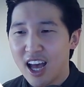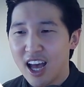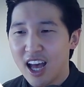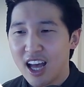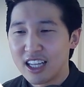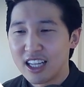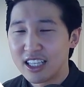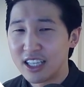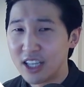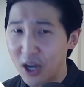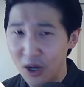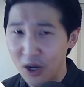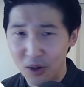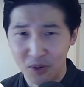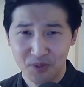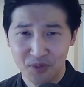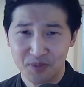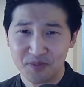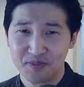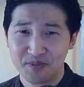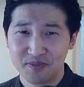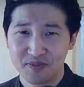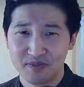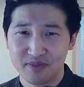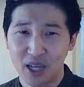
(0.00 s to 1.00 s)
No,
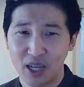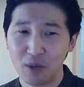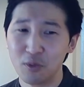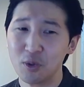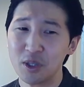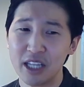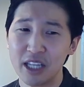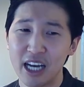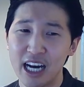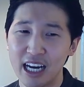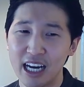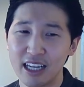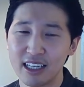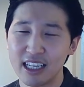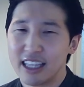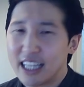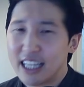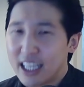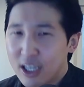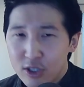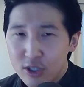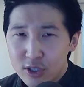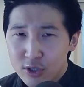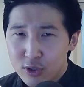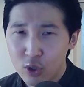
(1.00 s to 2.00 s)
I would not. And they
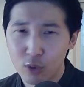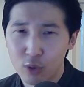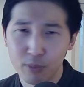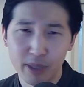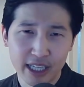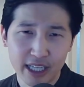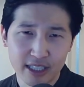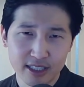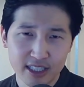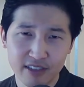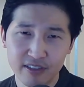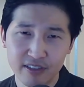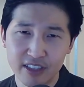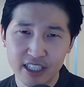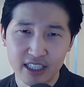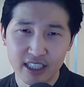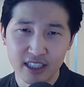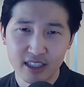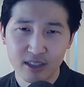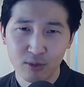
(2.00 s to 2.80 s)
also don't pay a dividend,